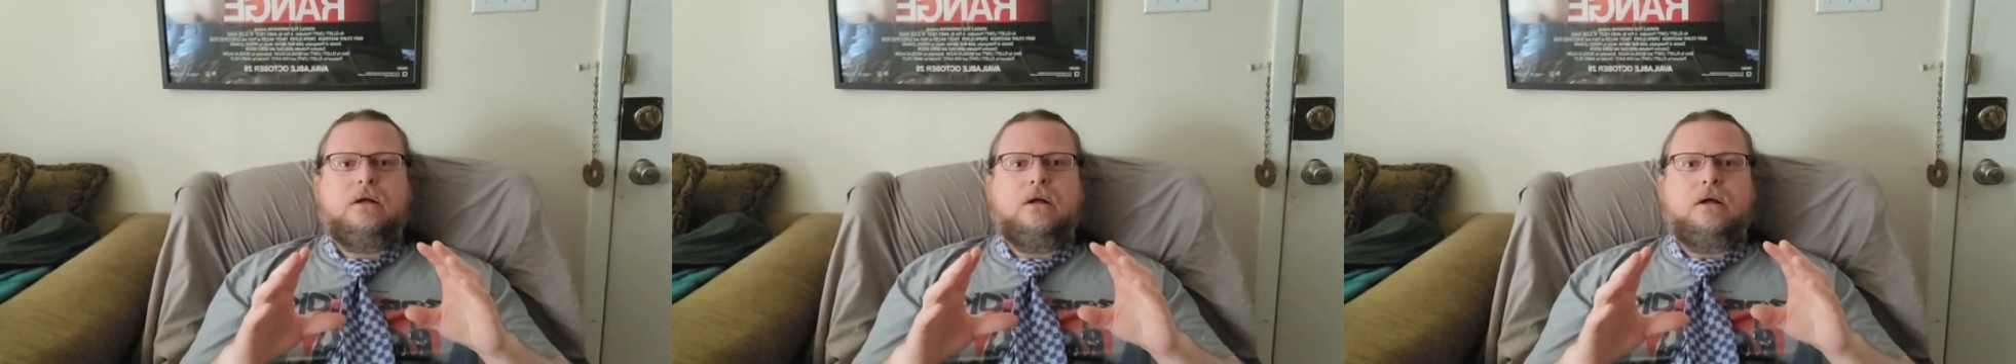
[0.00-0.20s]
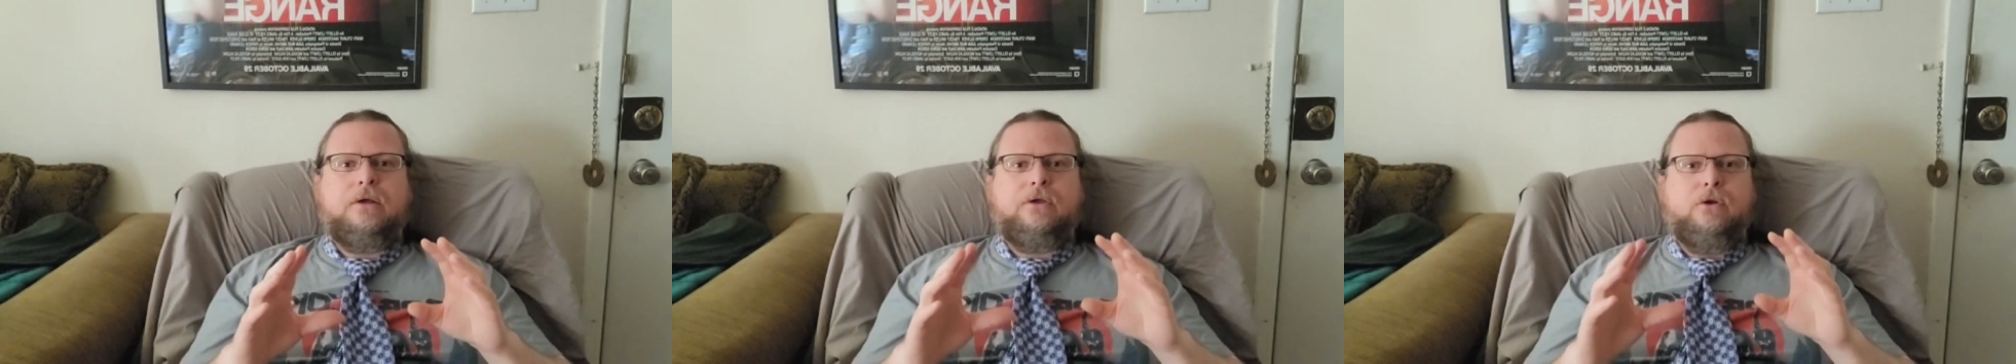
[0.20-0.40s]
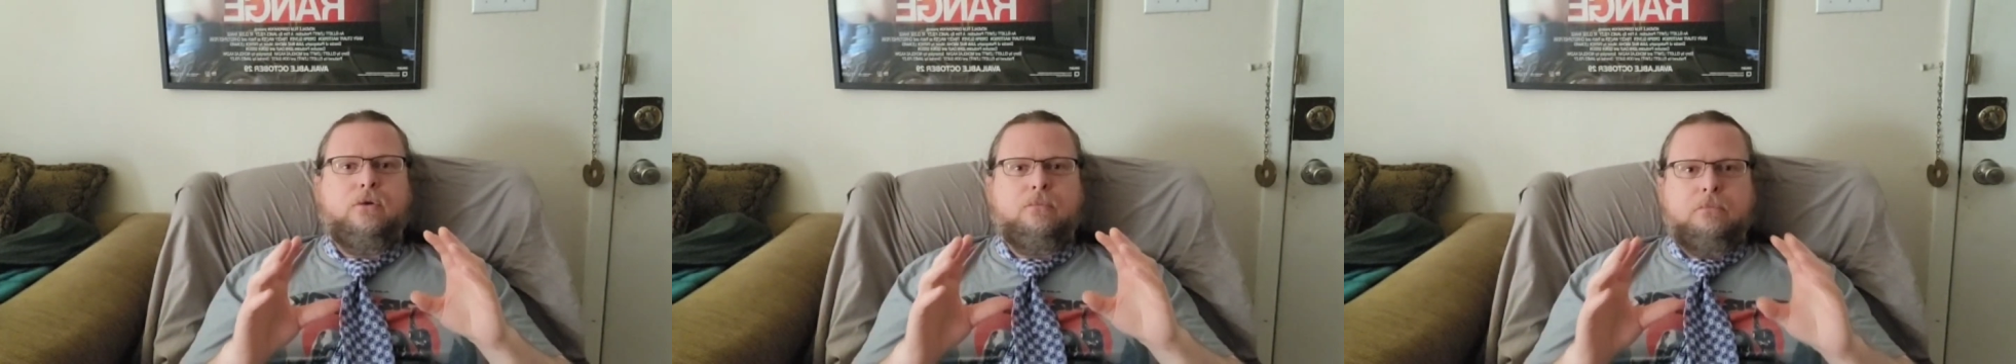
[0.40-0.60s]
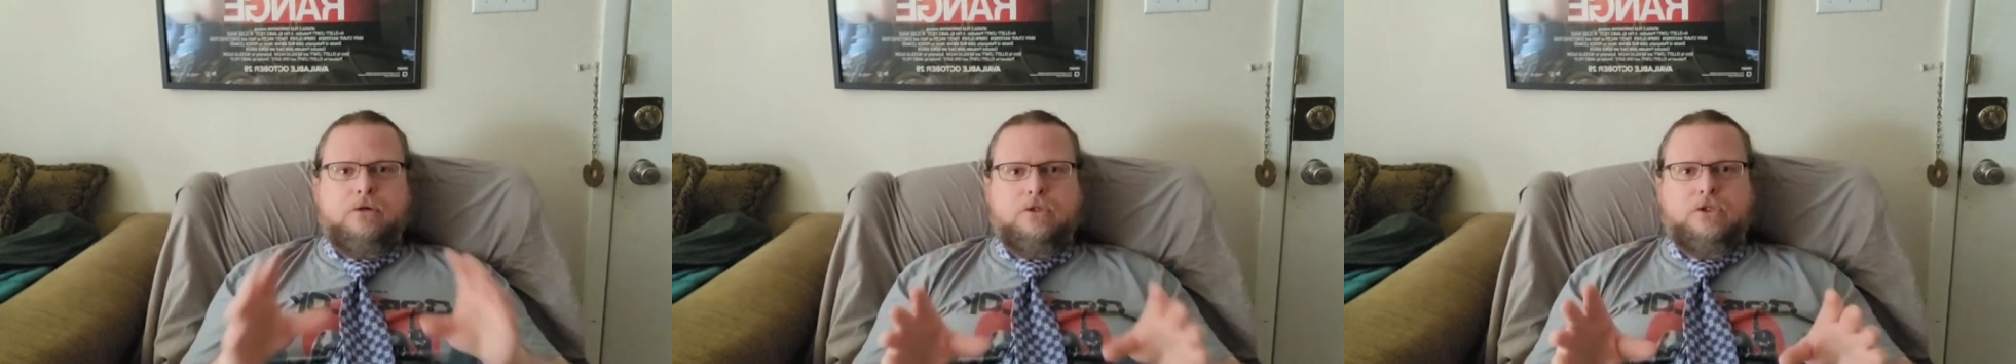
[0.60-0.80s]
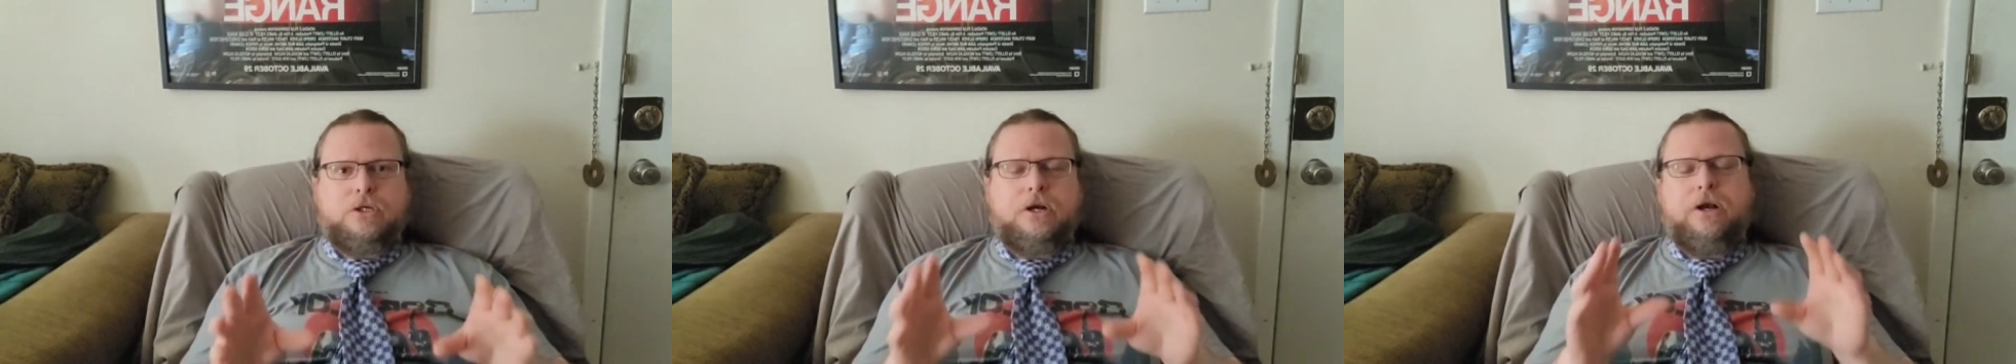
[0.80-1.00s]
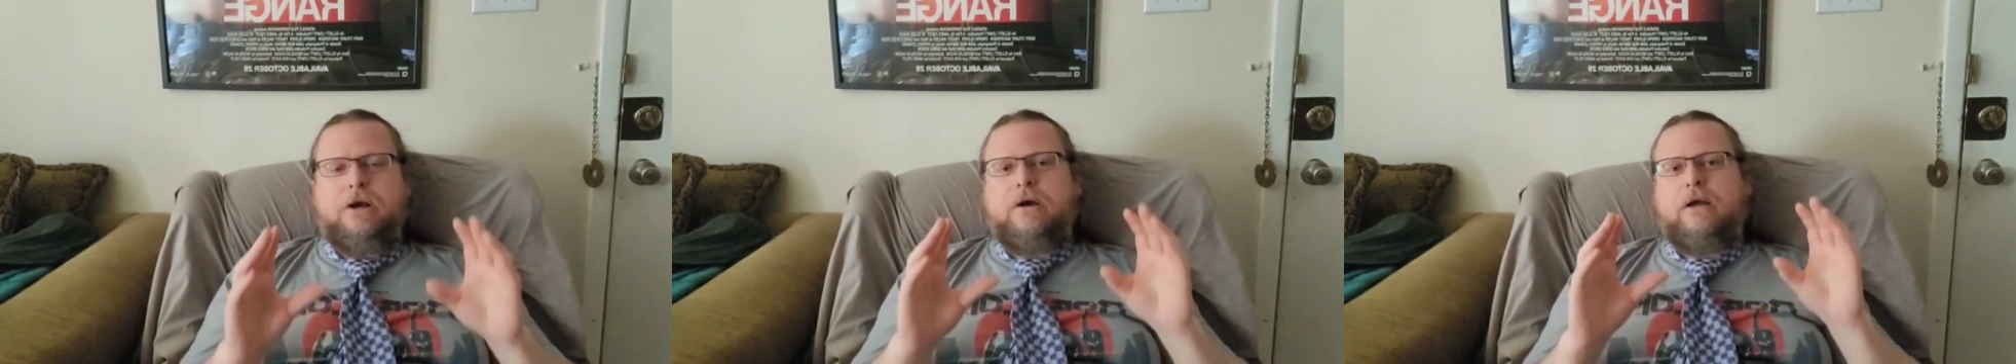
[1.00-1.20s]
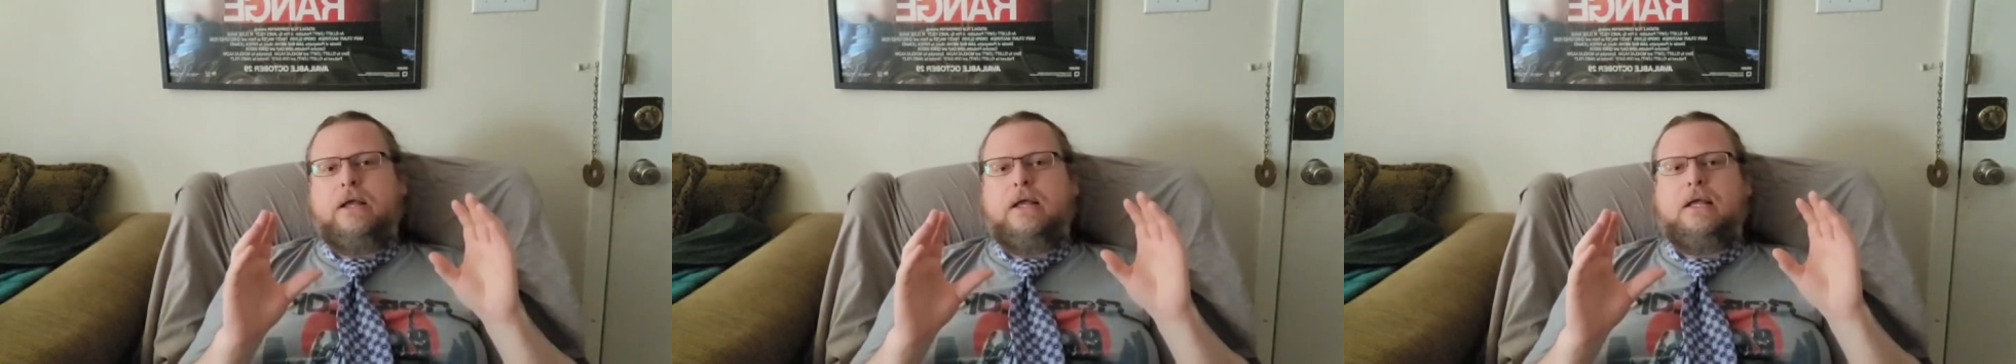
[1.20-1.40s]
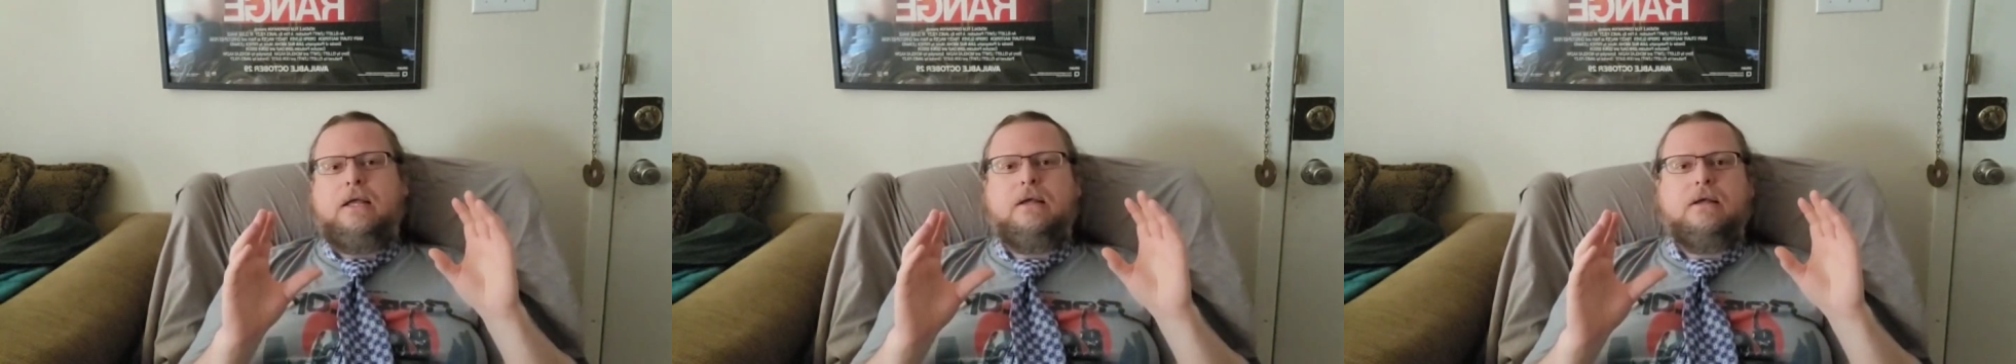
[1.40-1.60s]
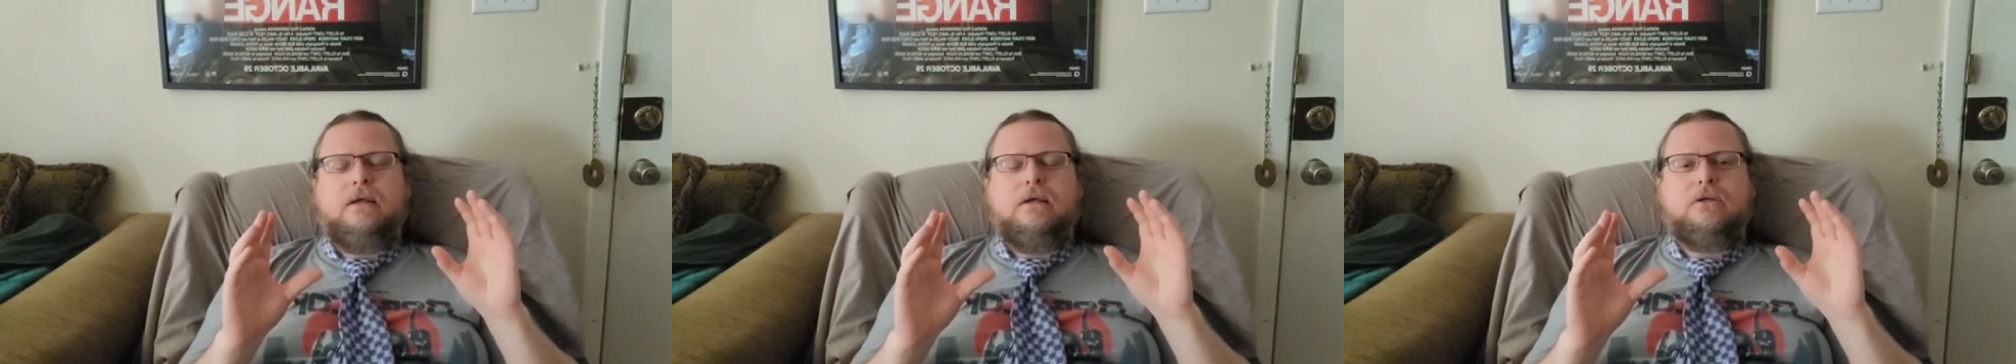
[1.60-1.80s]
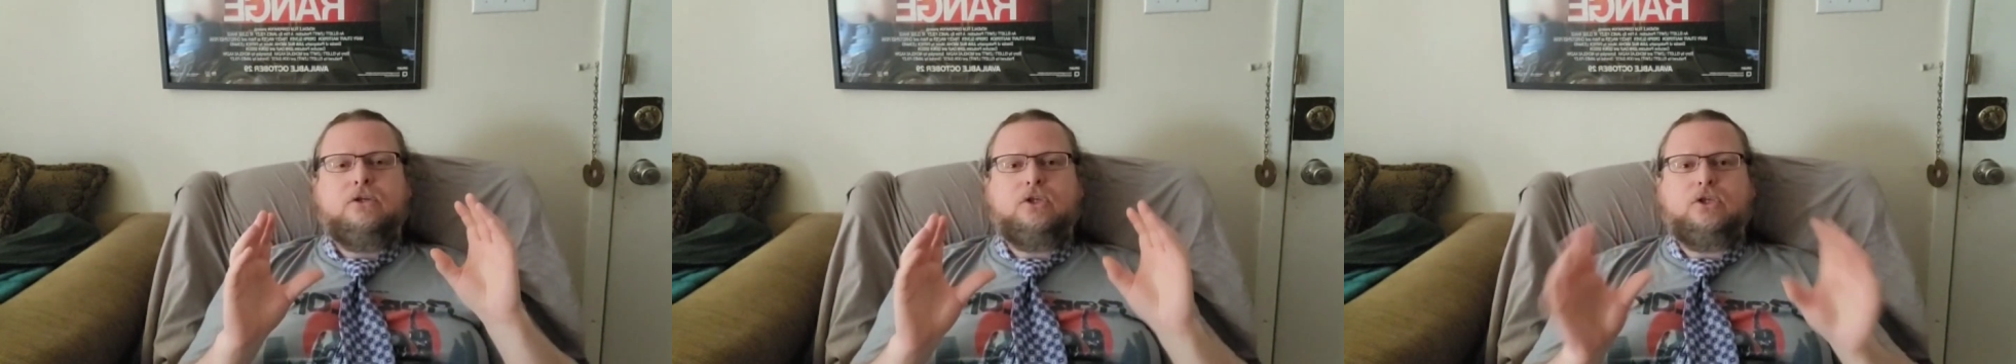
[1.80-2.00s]
Mercenary,
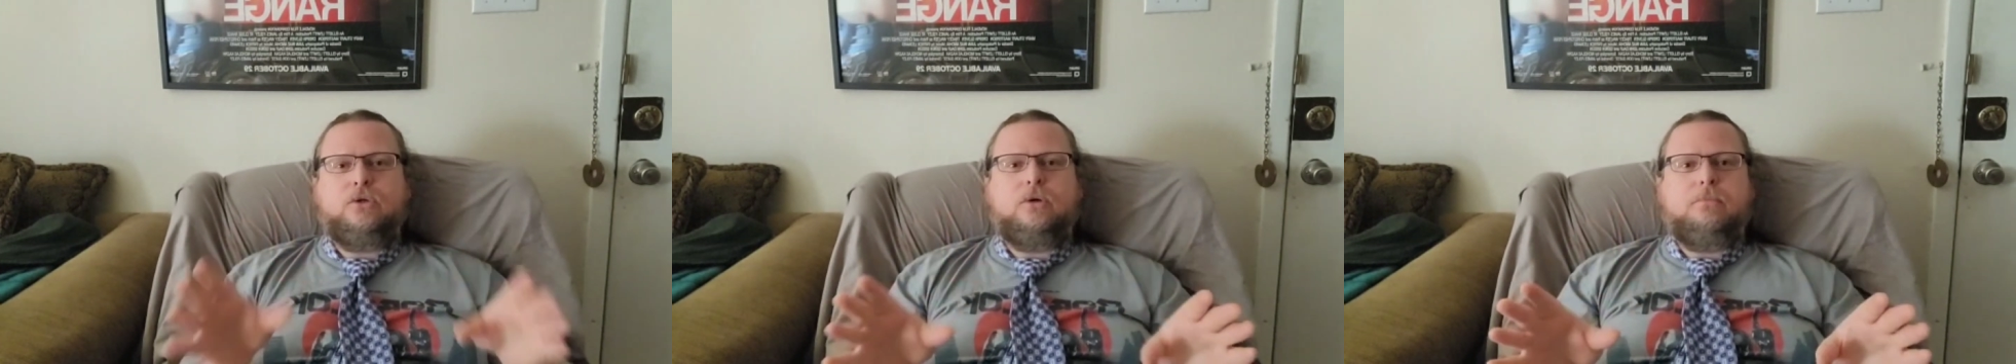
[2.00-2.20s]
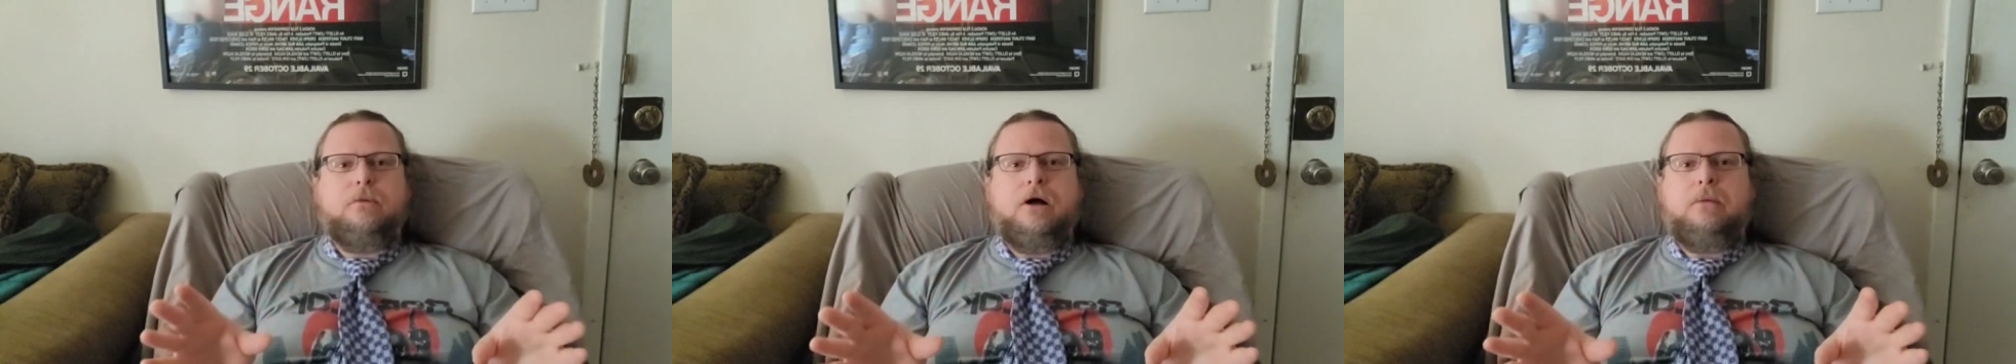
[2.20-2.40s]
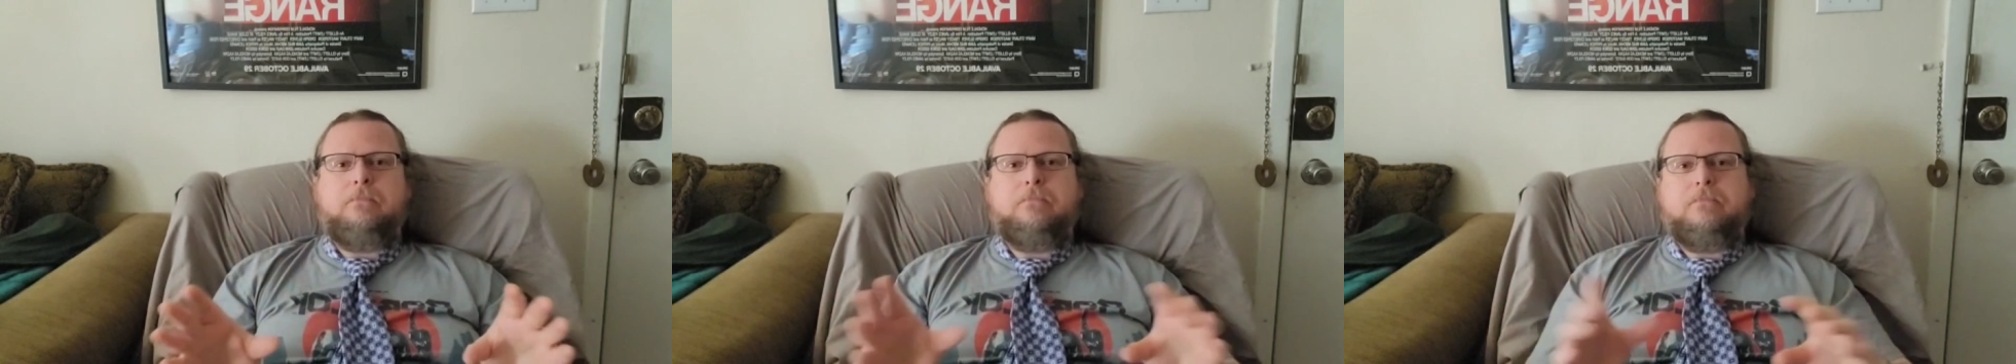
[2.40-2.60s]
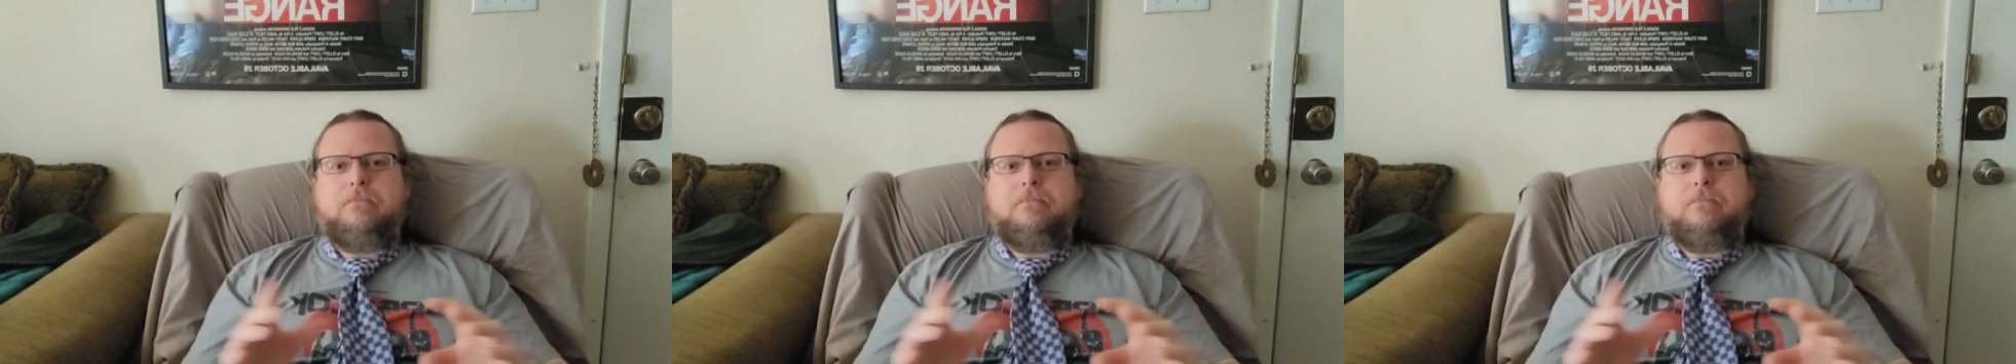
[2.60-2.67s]
shoot 'em up.